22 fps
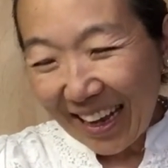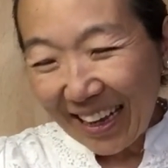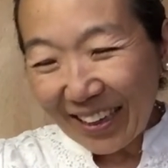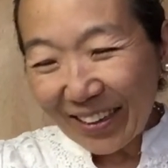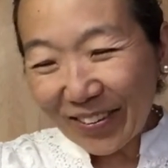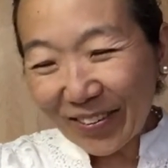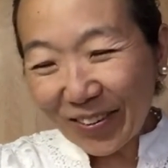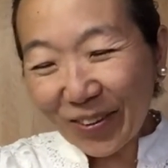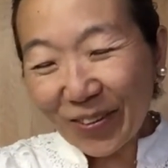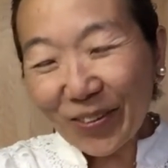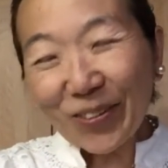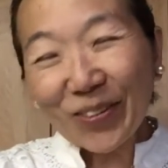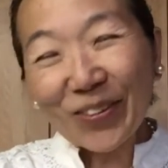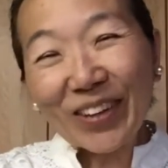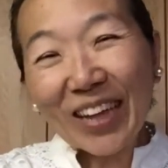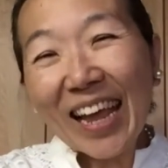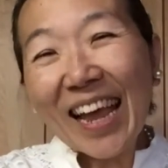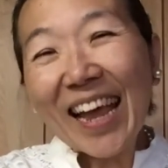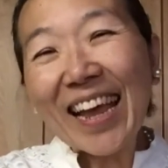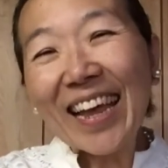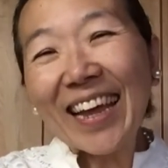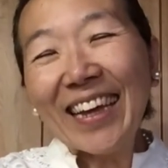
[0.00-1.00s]
So
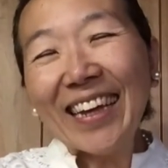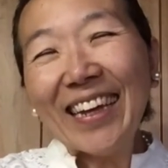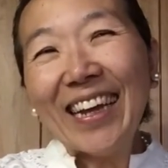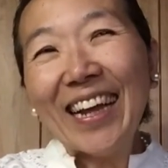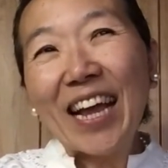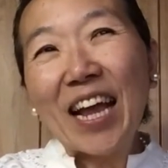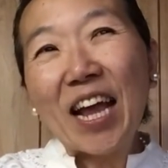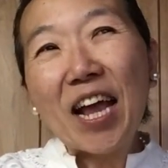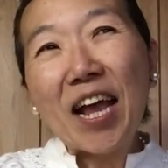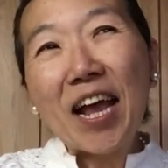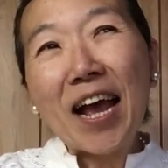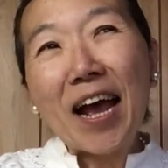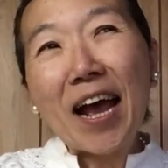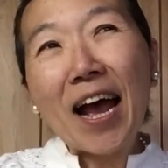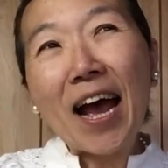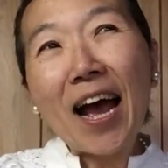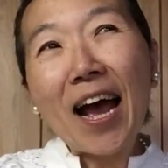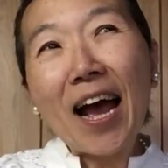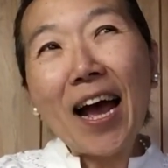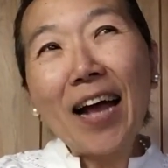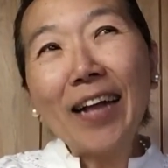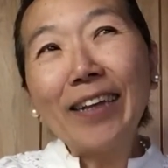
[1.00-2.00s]
today,
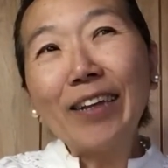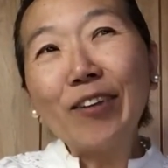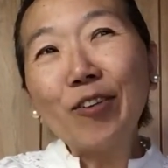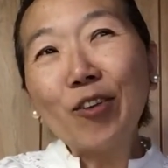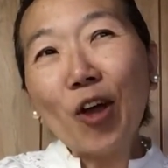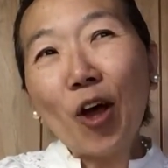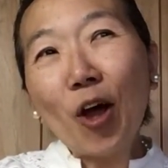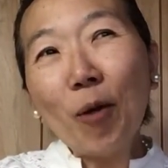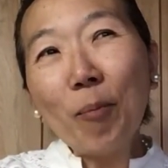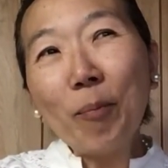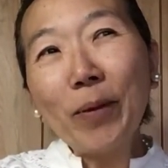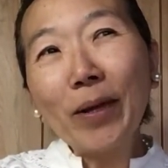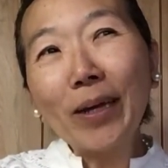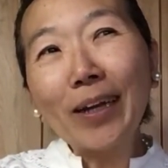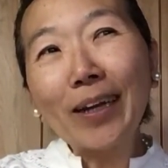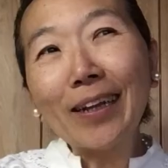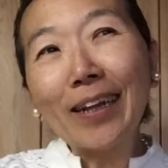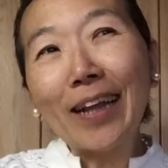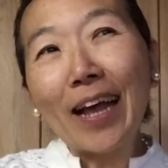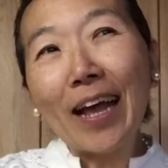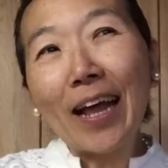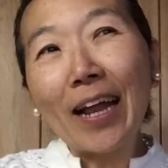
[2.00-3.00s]
the
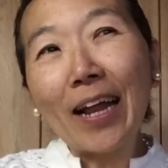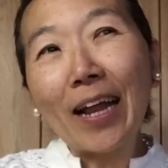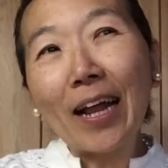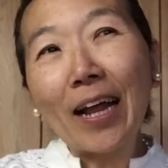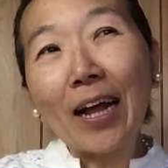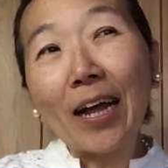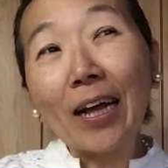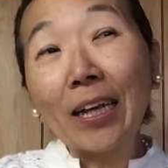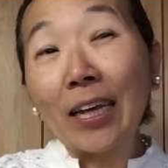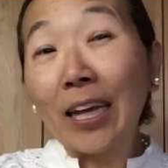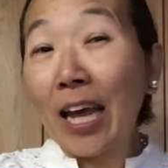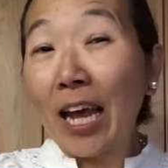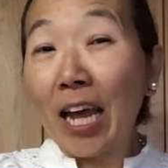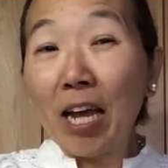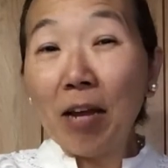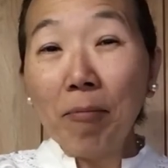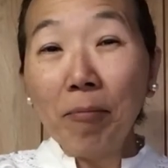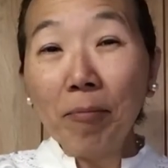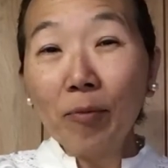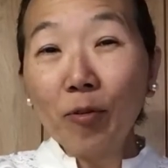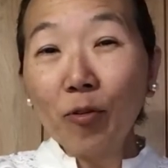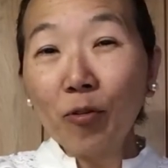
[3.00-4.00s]
topic that
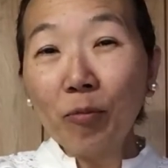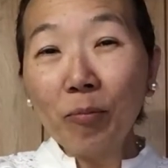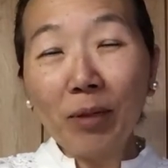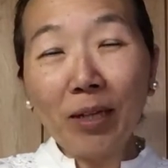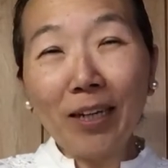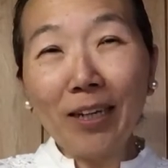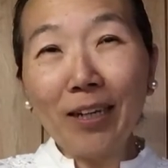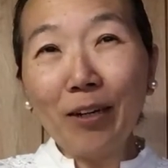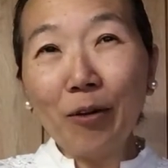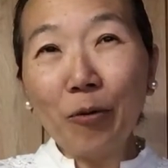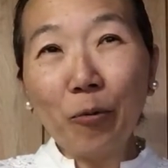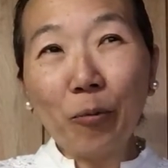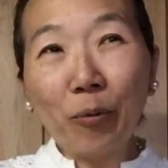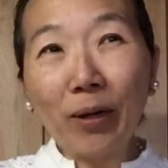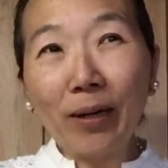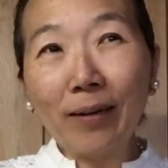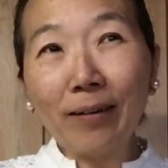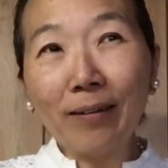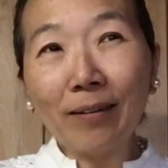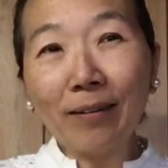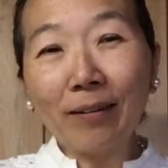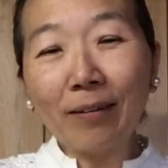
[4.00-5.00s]
came to me
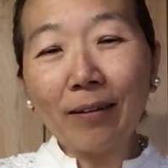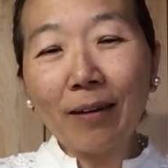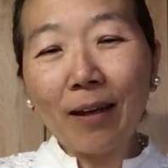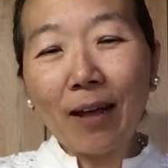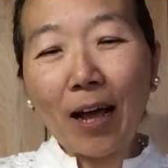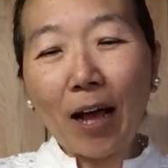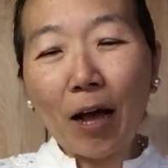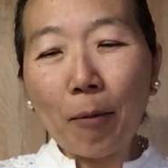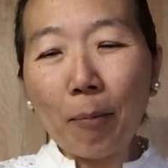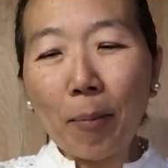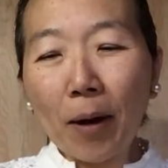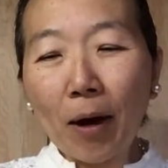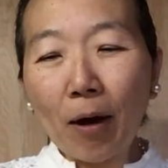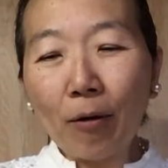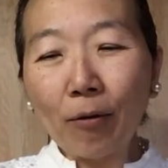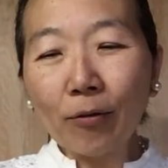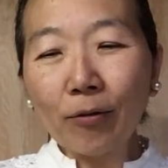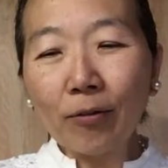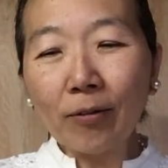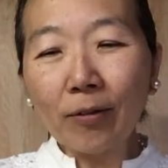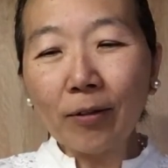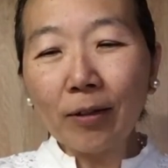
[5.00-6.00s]
was
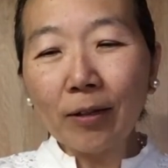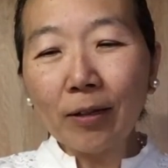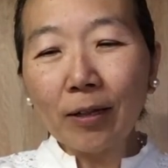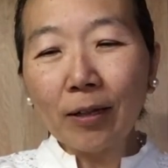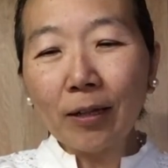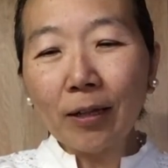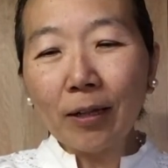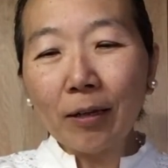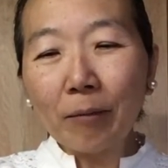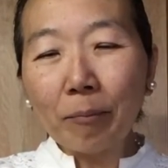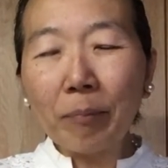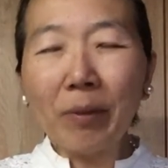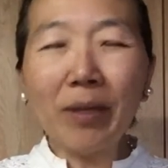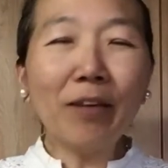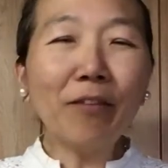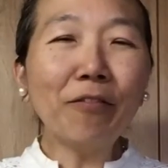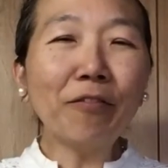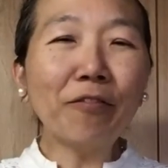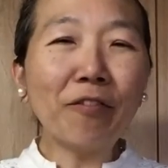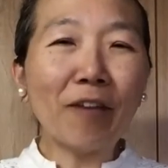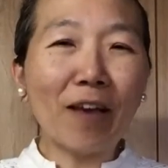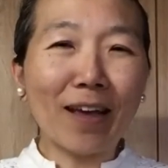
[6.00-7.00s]
about being
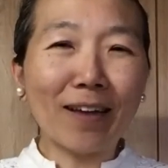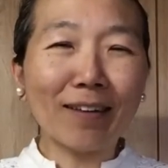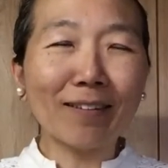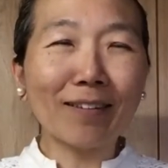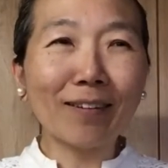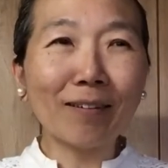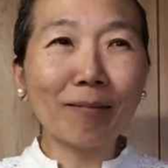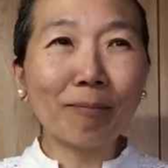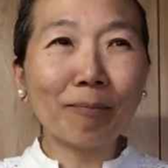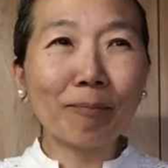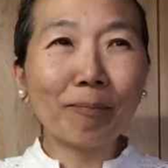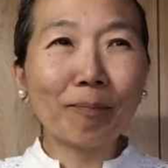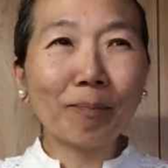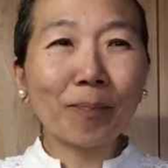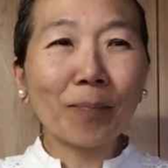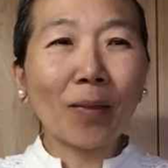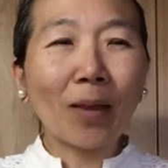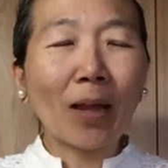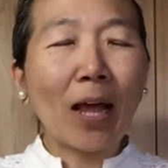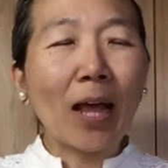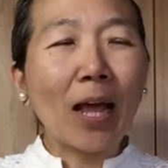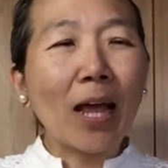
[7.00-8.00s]
fat,
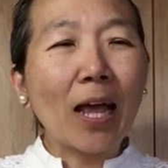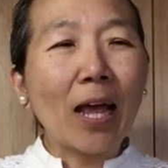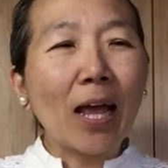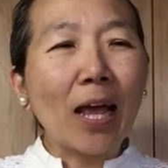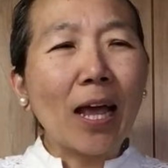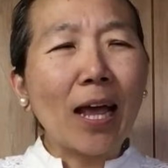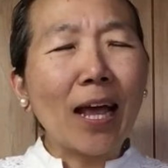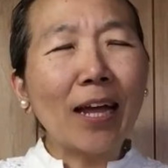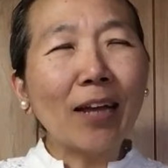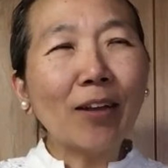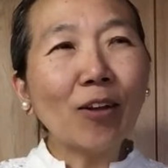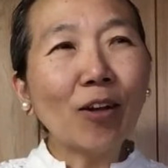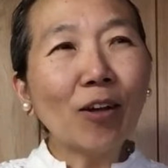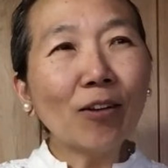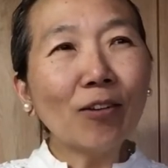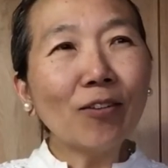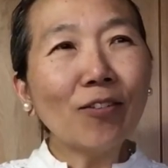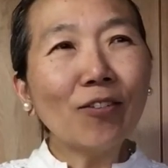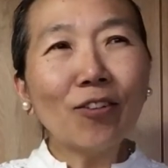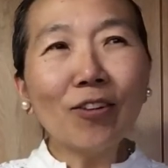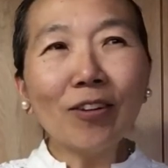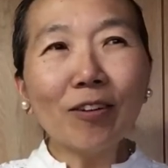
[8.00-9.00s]
and
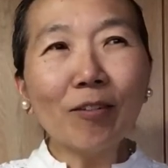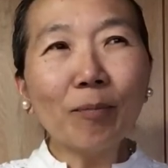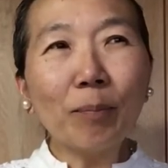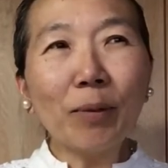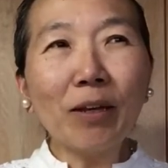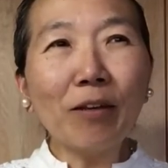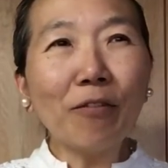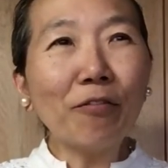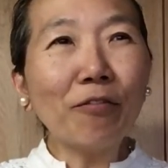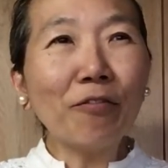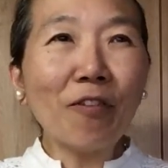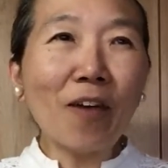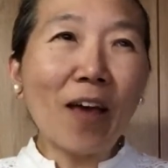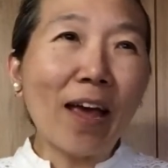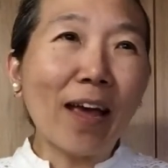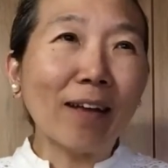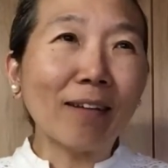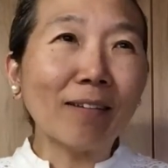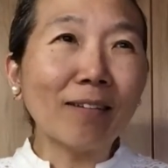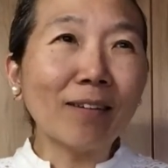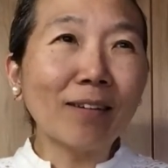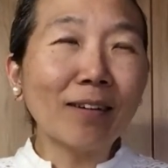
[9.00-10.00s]
not just being
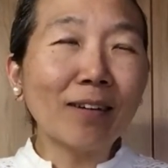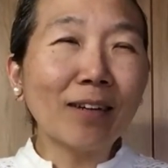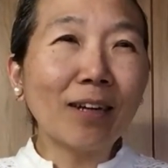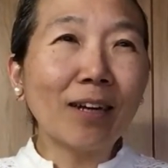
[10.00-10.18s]
fat.